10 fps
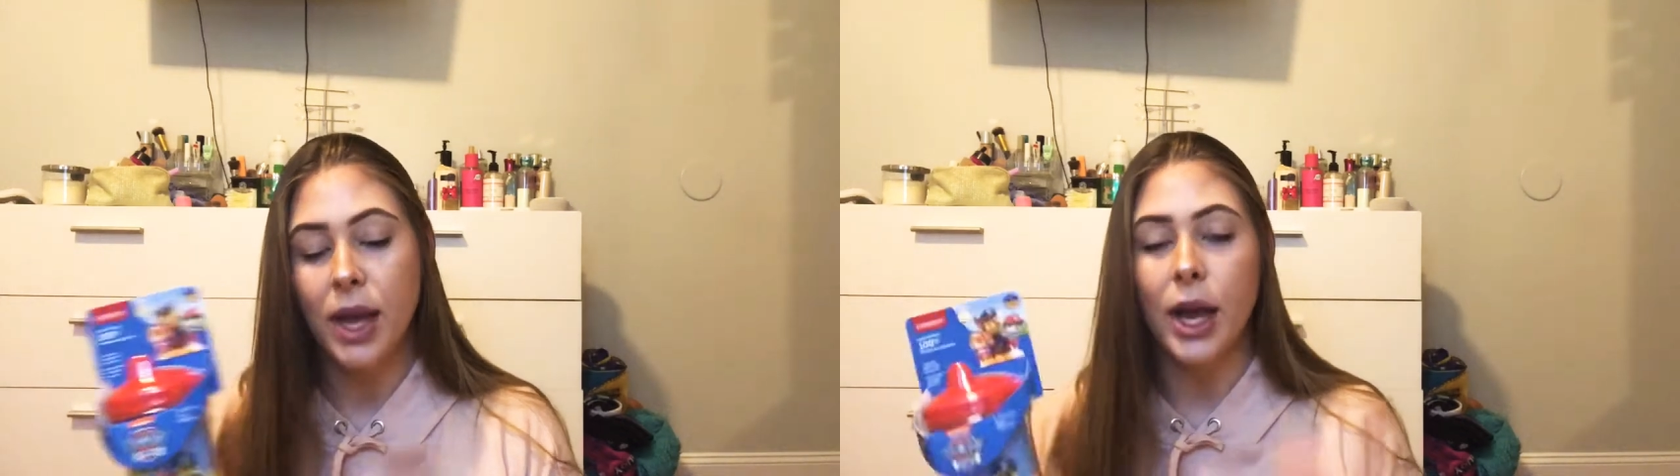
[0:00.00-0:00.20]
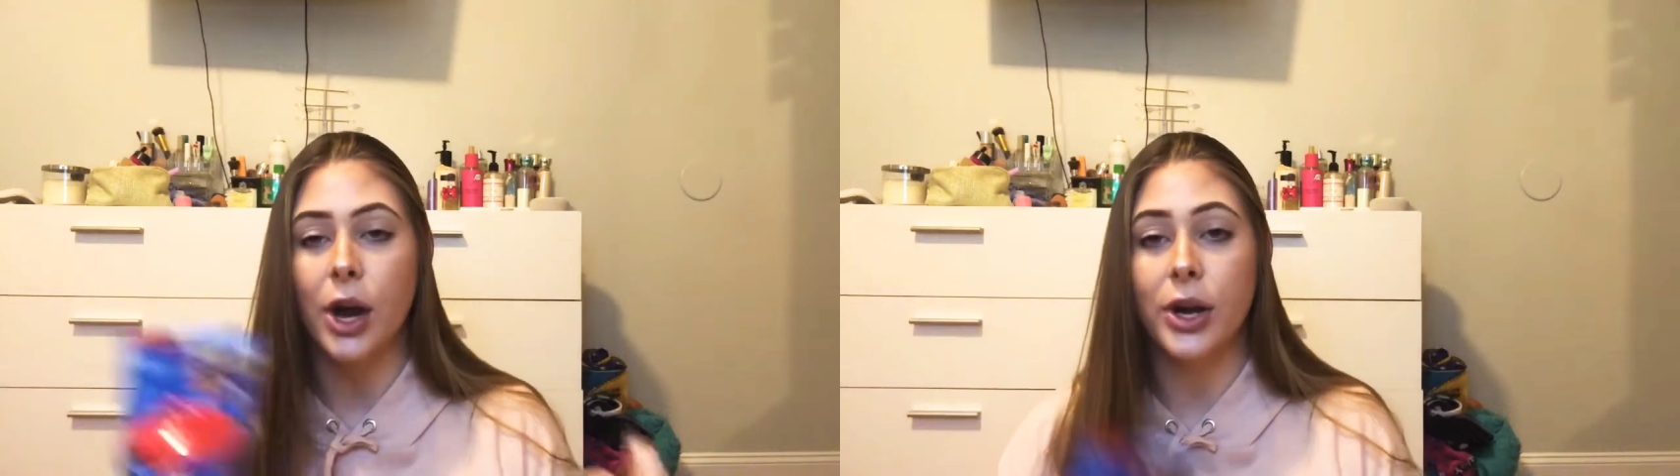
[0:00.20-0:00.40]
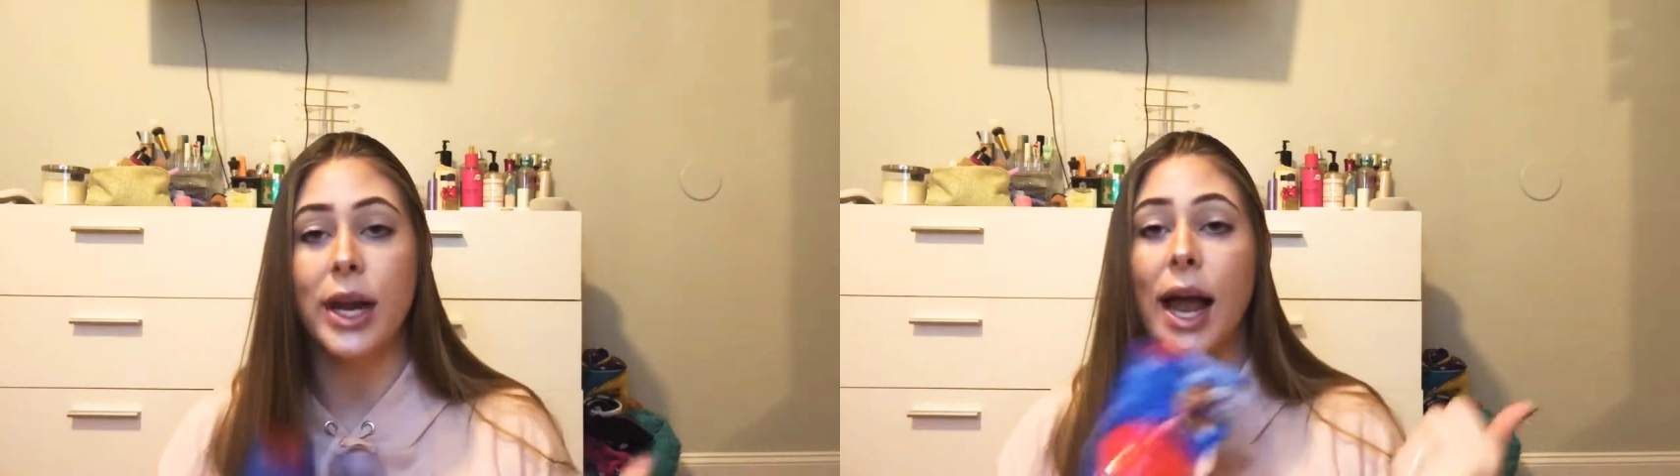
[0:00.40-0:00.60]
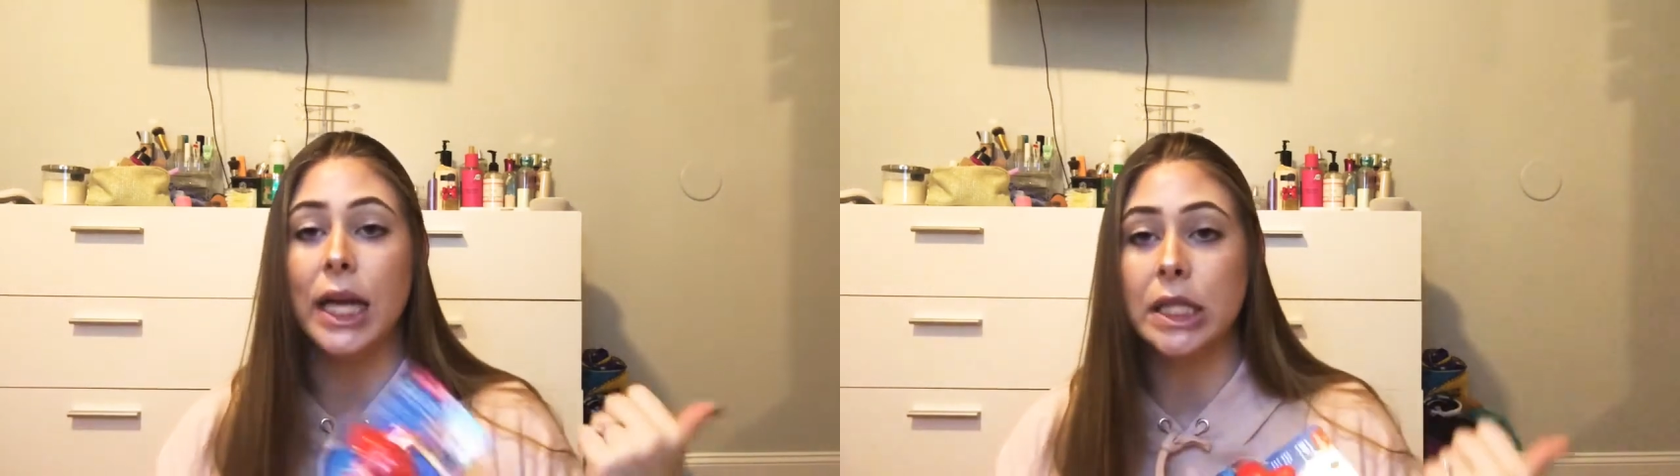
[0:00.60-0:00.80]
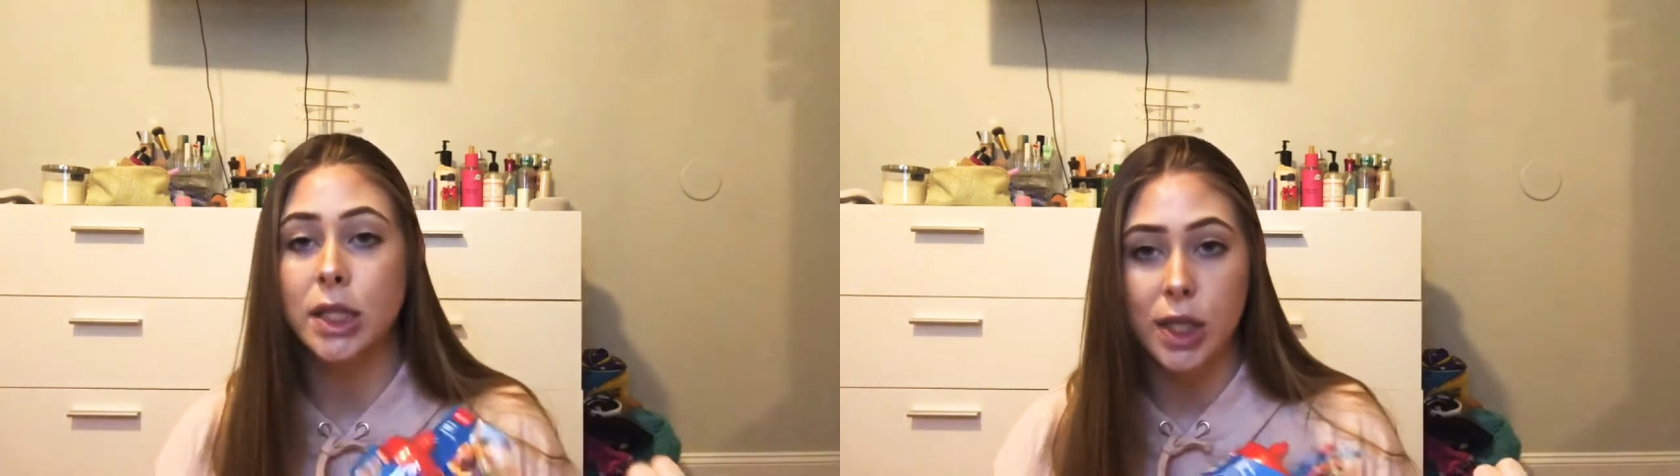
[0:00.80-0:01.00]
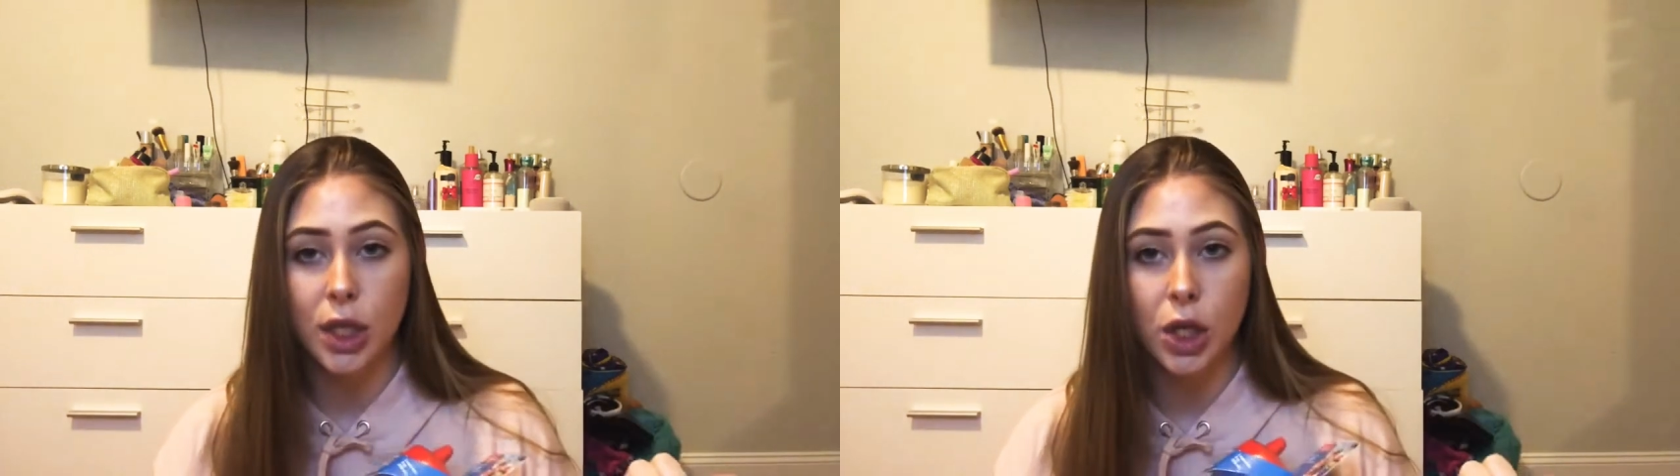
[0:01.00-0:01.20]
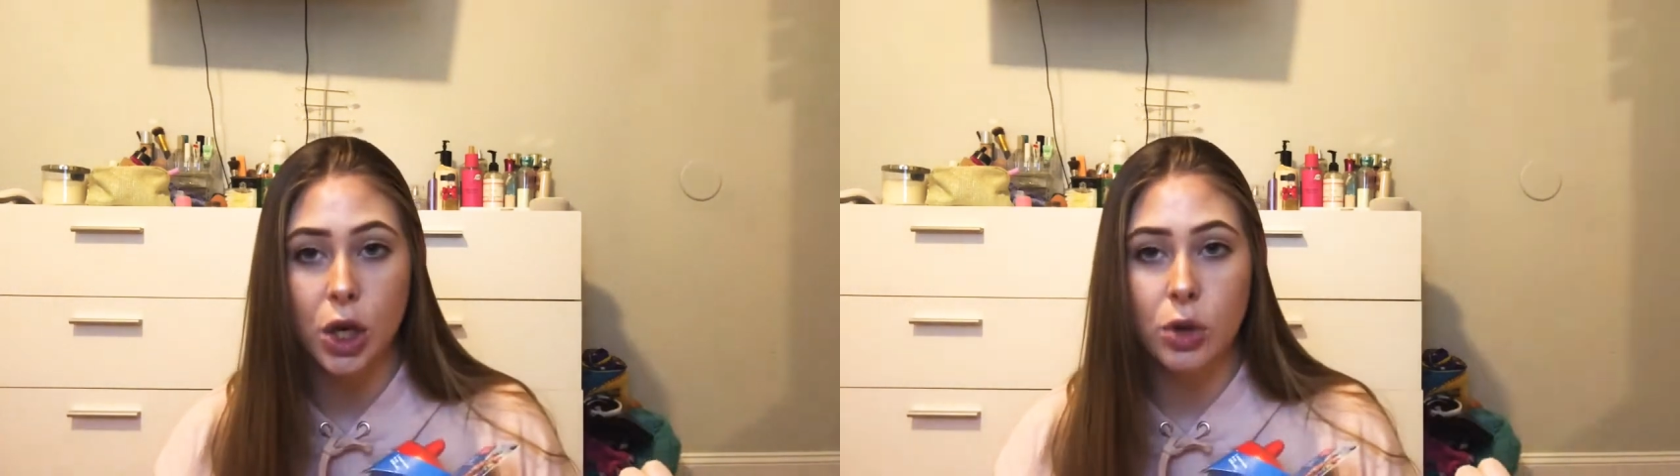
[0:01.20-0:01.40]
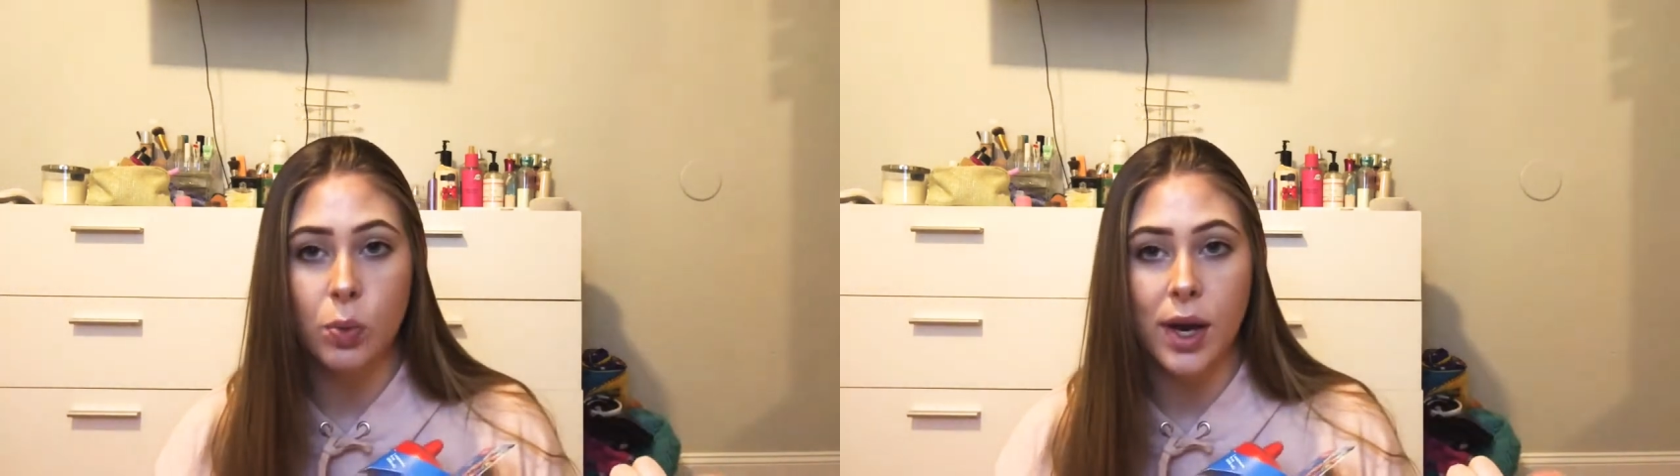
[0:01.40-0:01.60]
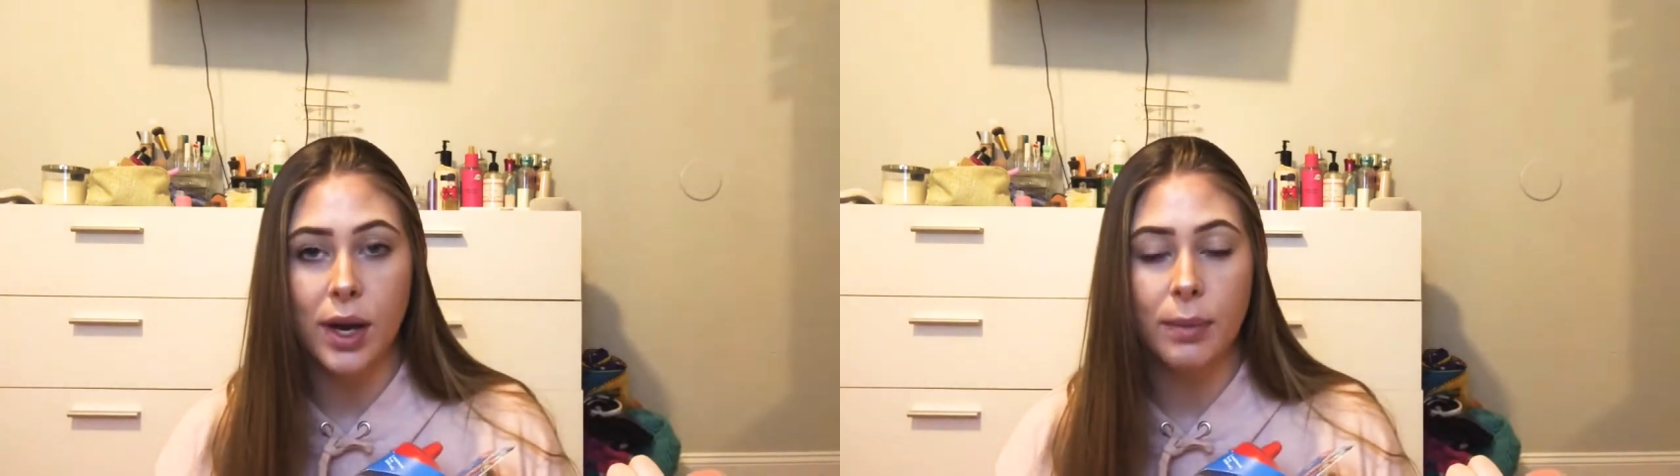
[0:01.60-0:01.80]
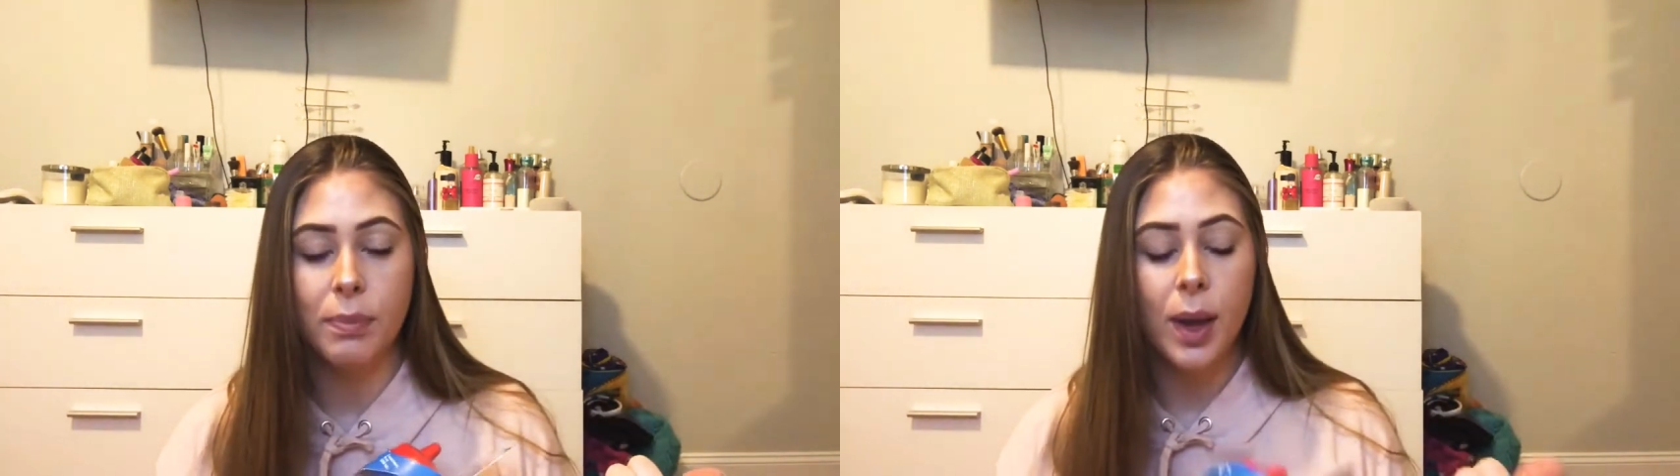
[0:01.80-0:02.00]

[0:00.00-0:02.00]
He already has a silicone one